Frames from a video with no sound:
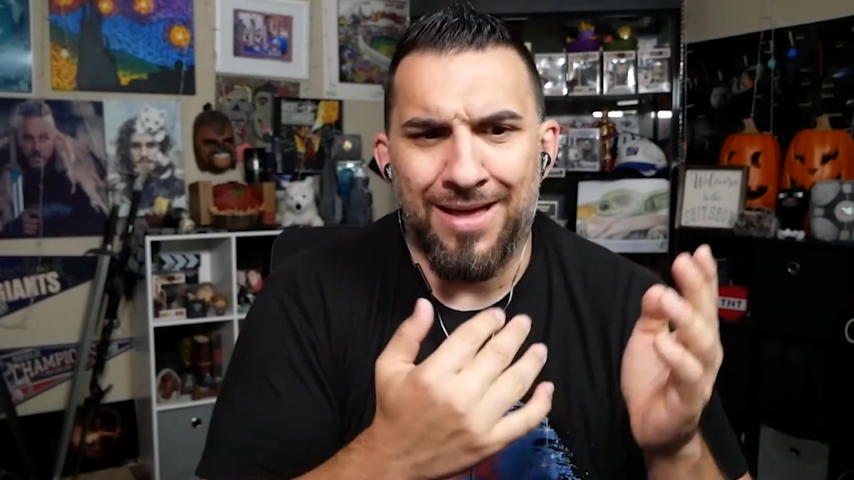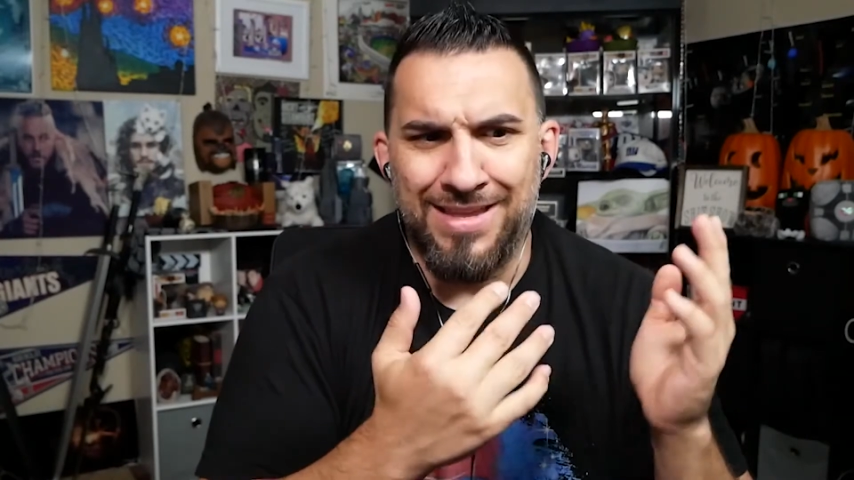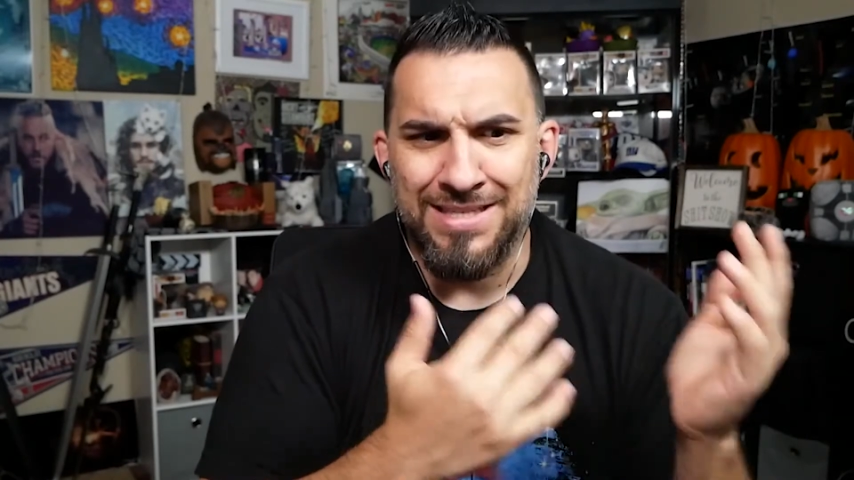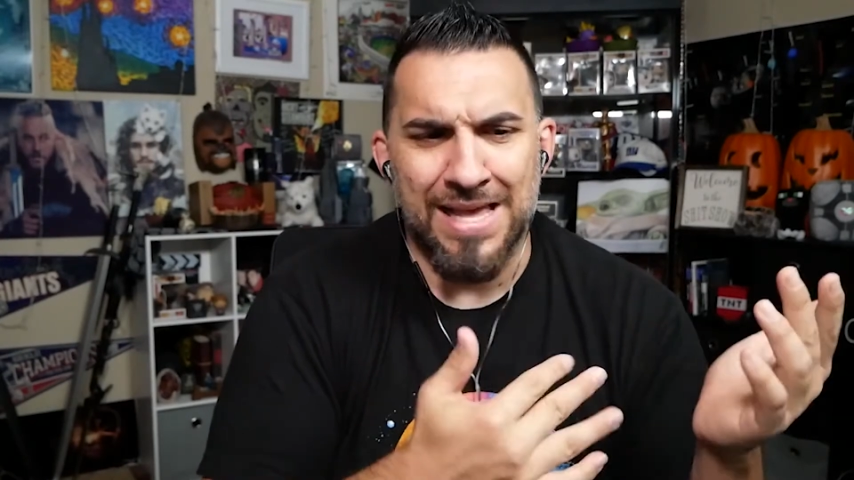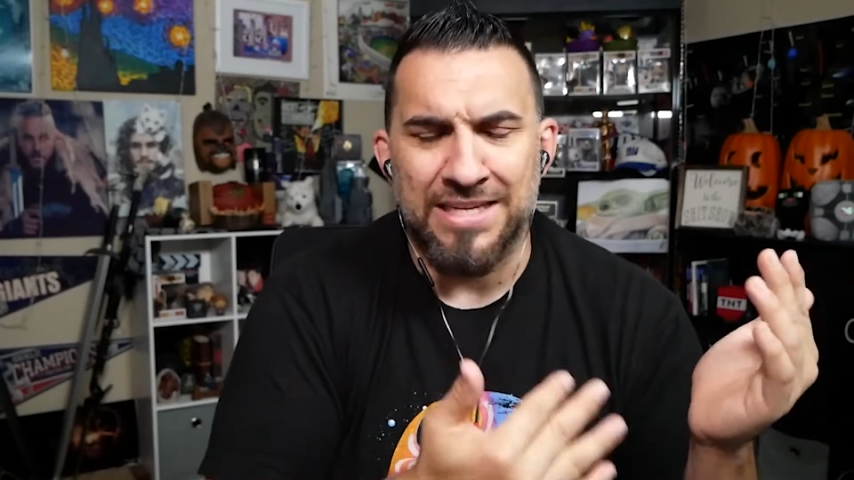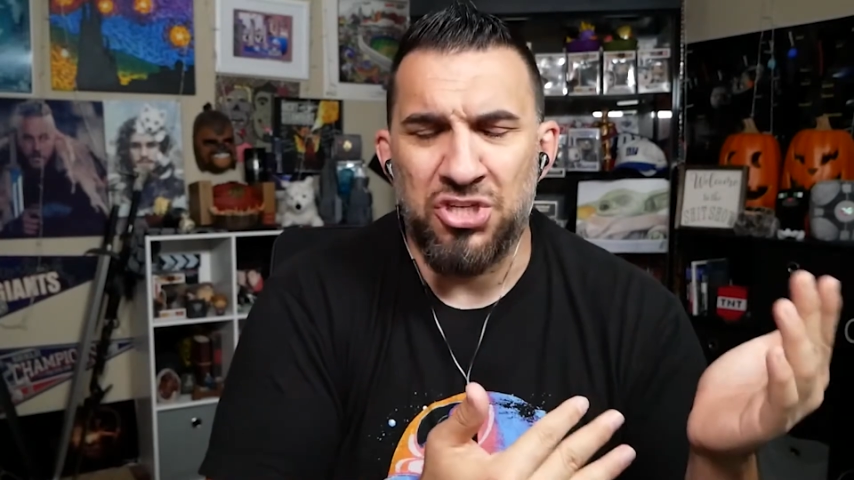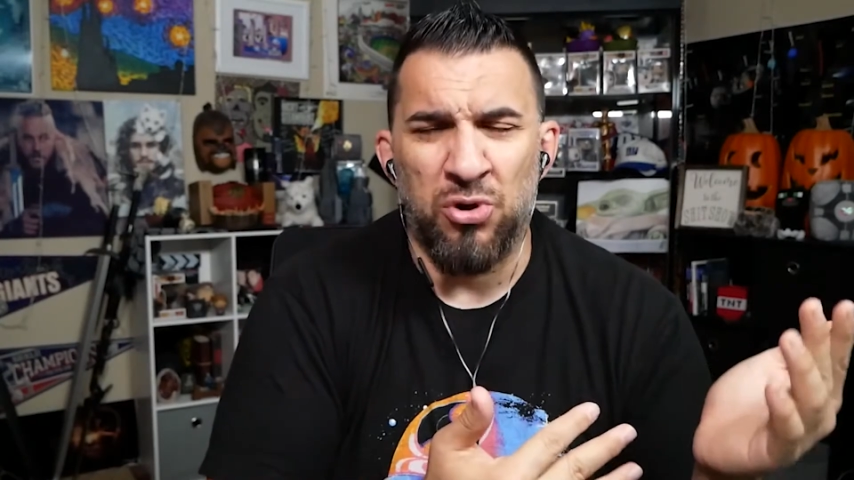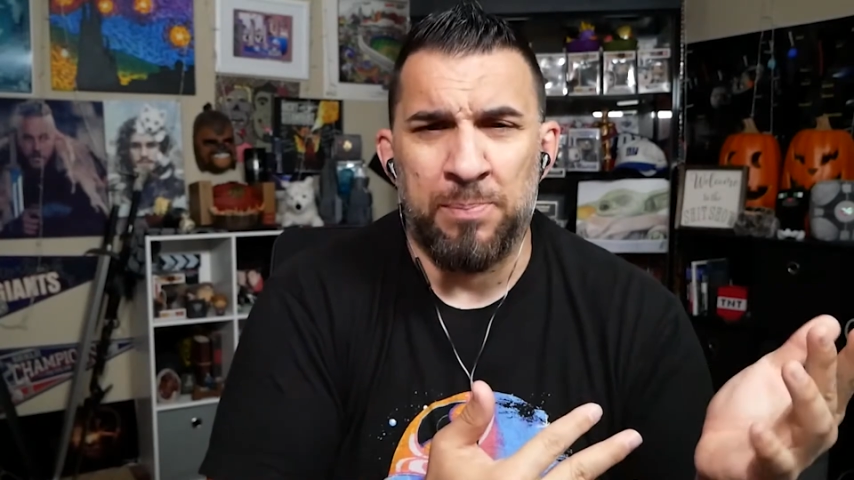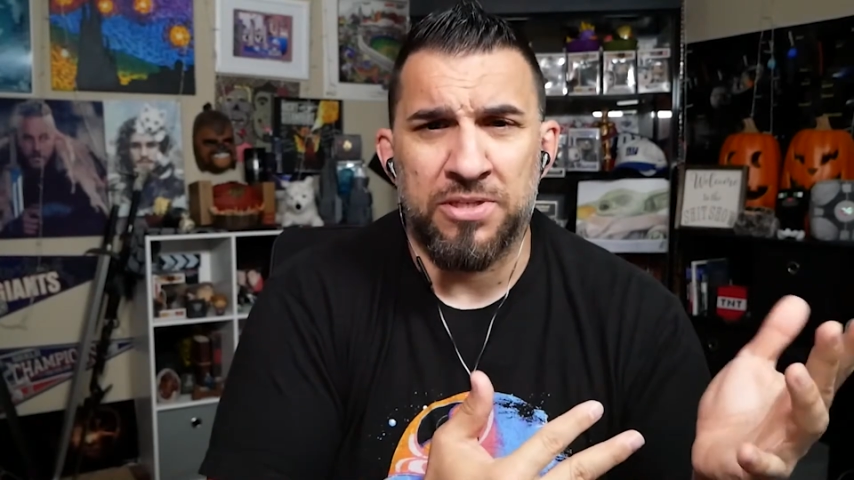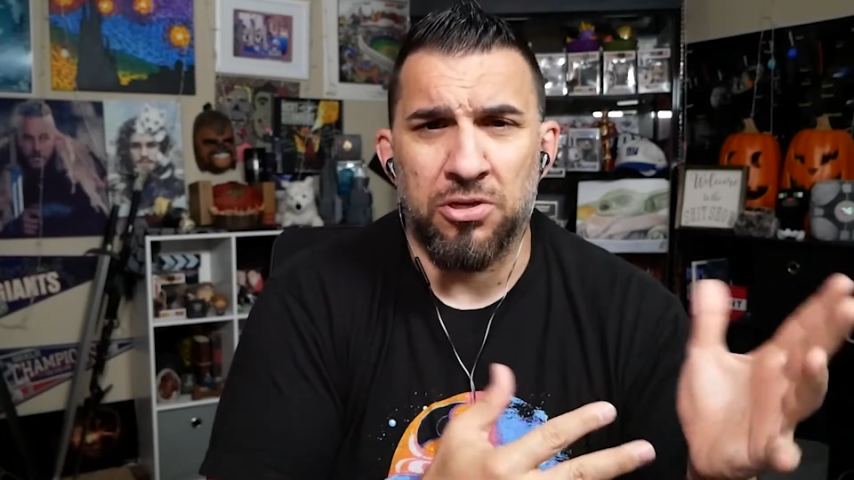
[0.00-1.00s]
These last two
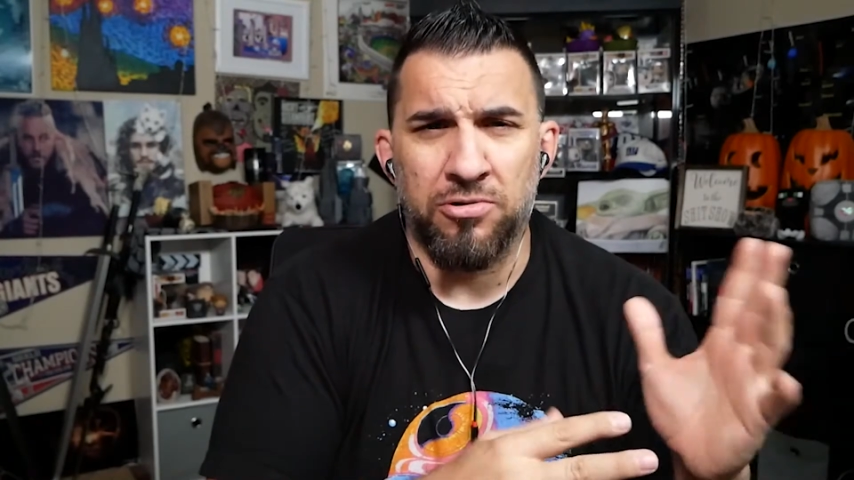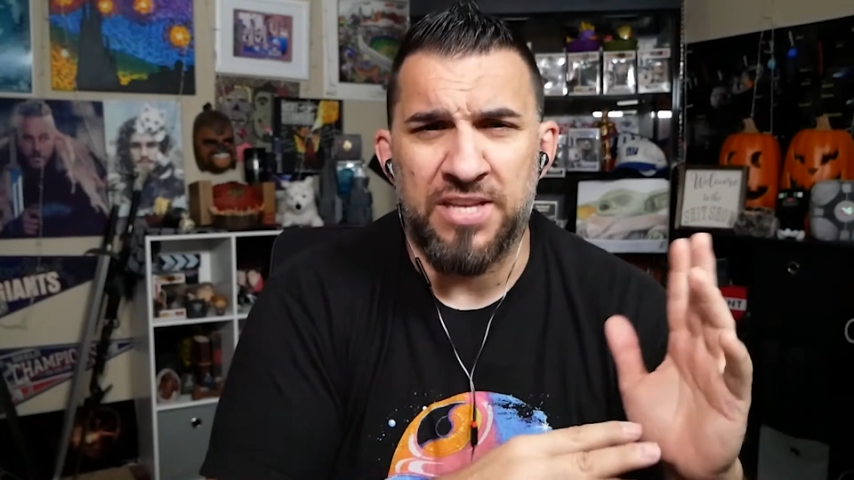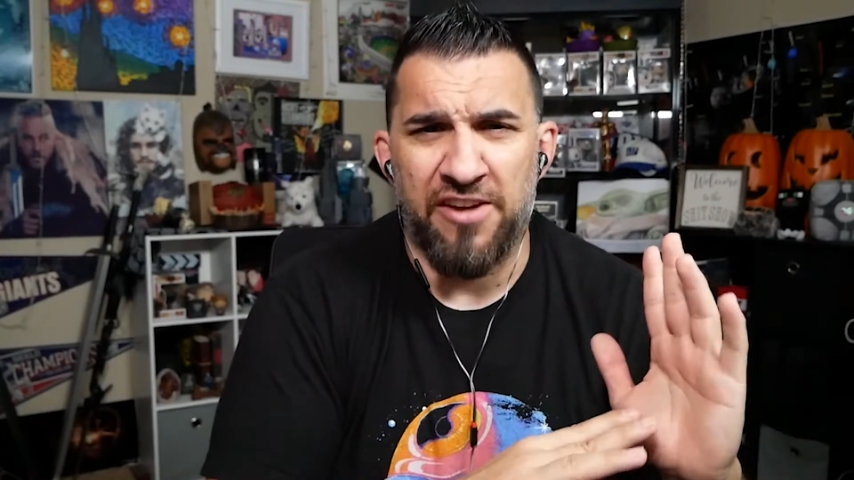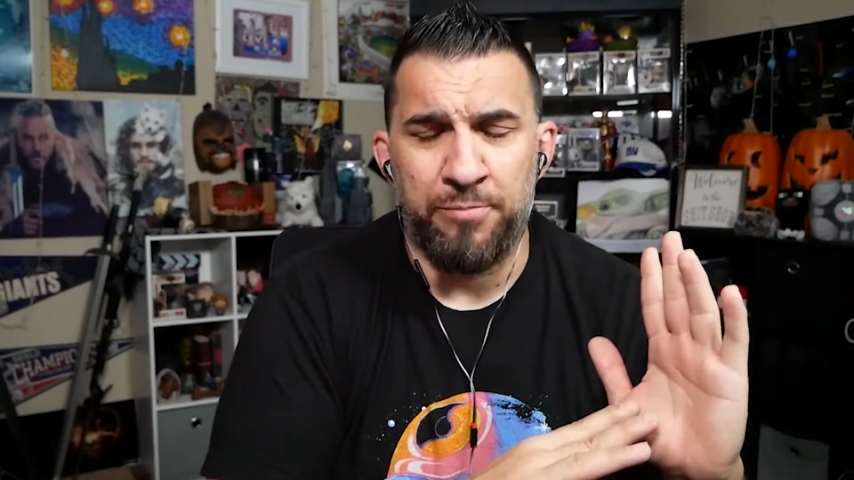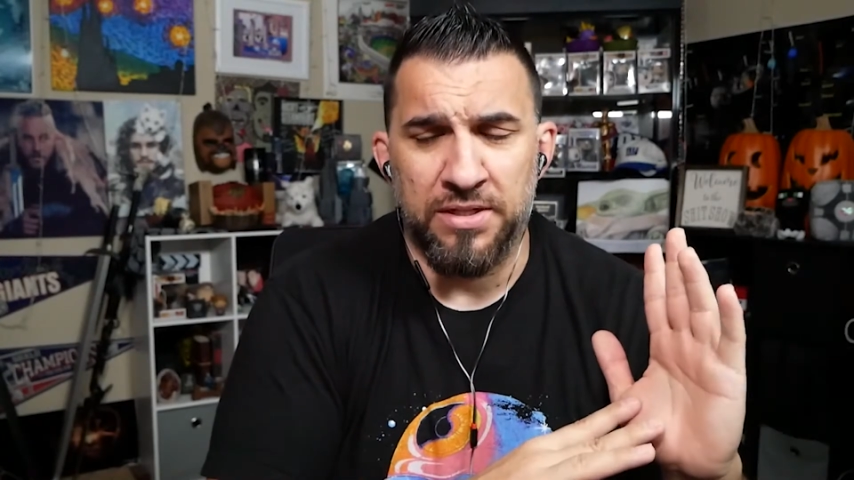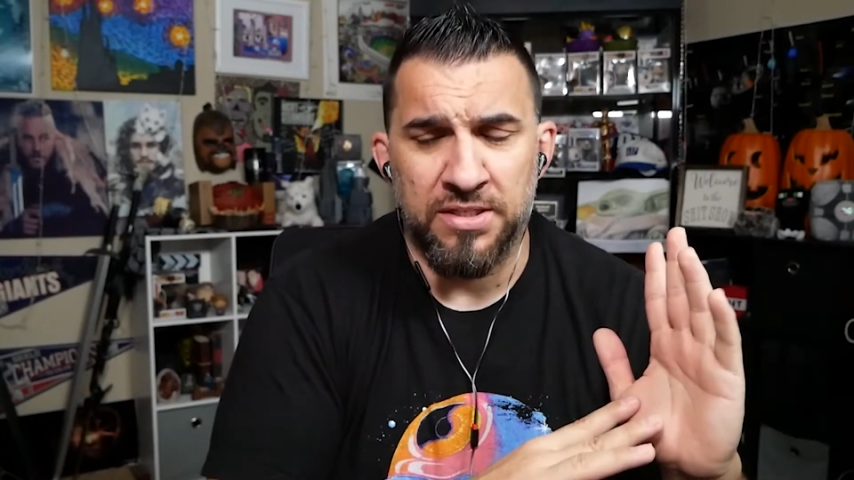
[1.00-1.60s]
episodes have been